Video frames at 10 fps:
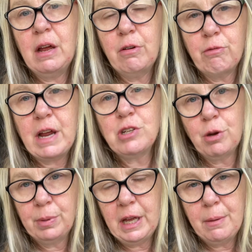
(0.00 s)
razor
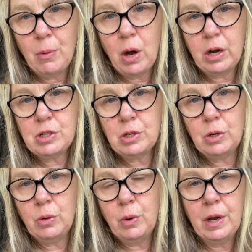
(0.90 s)
blade marks
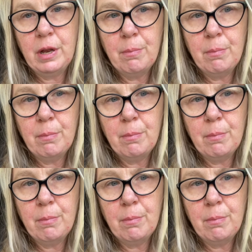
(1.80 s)
on